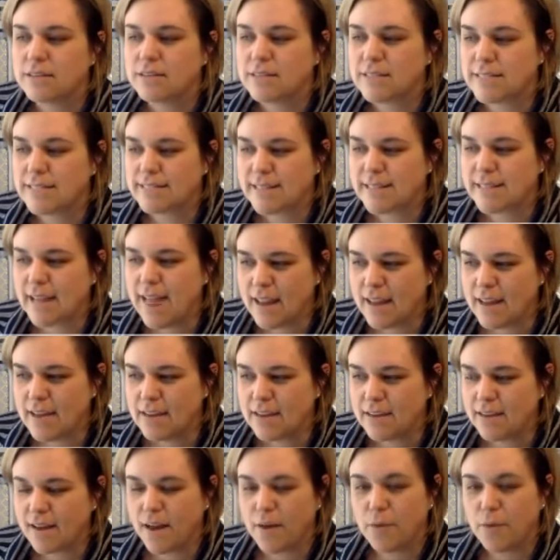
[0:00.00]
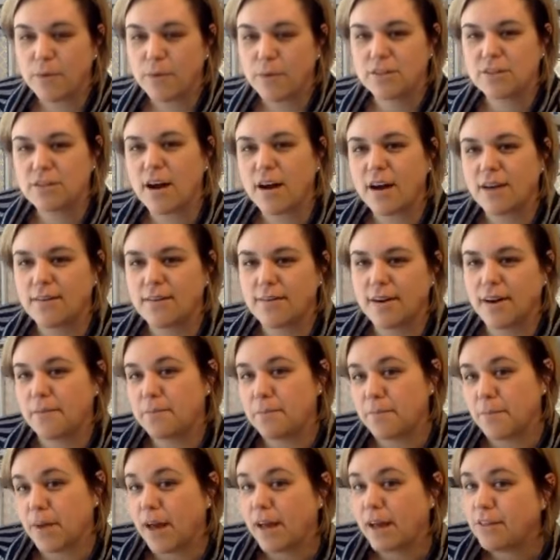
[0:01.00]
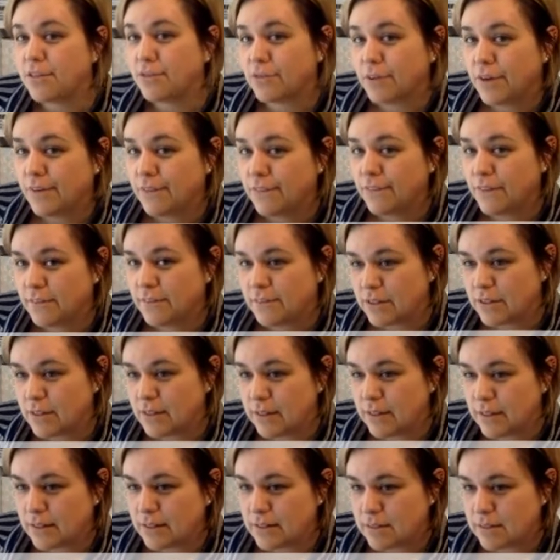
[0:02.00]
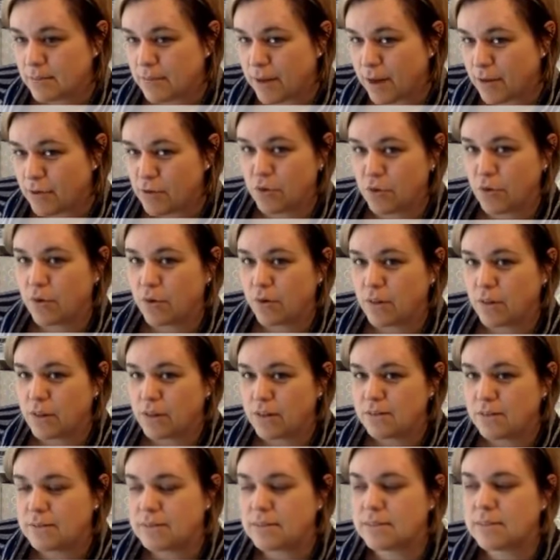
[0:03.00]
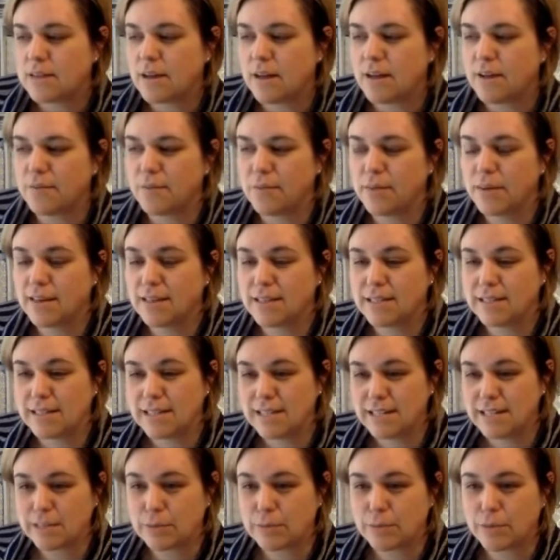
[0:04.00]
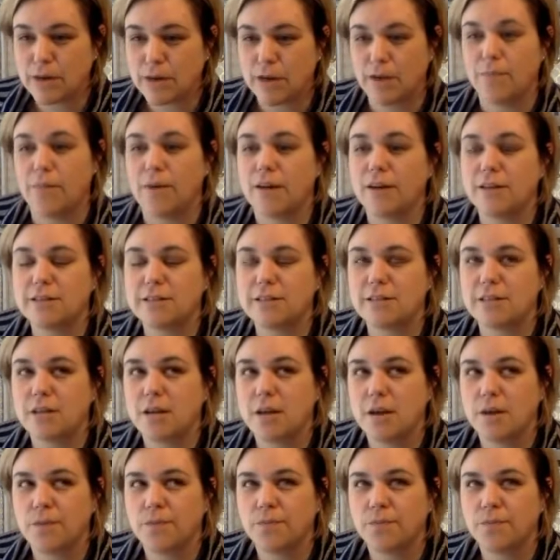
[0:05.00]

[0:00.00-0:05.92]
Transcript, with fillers: Today, I'm going to talk about my three favorite things about New Orleans um, because it is pretty much